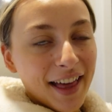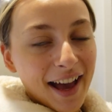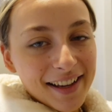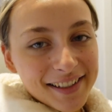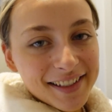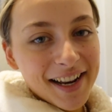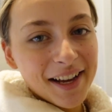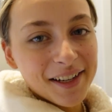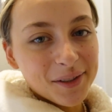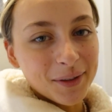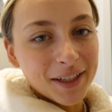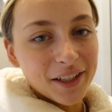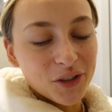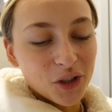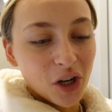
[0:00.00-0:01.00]
that's the next
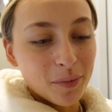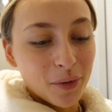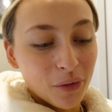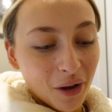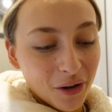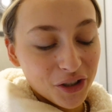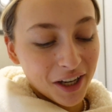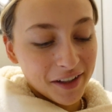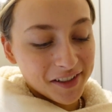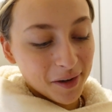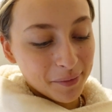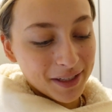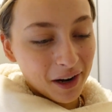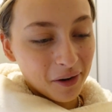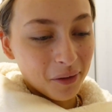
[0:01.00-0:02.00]
week job, although Shan's
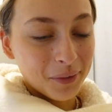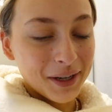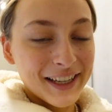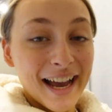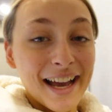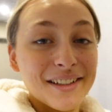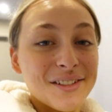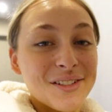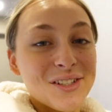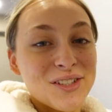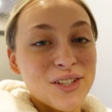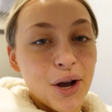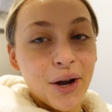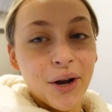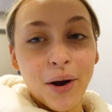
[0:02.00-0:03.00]
coming down at the weekend,
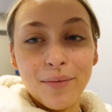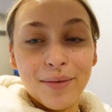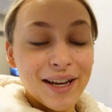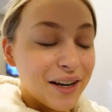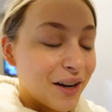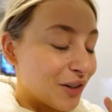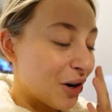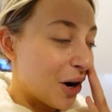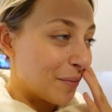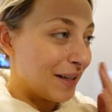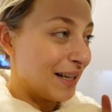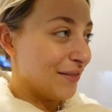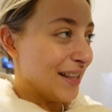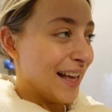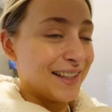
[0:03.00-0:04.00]
so I mean, I can't be
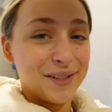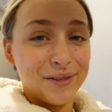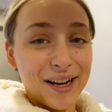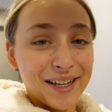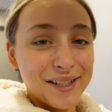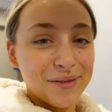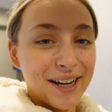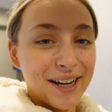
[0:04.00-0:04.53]
leaving that till next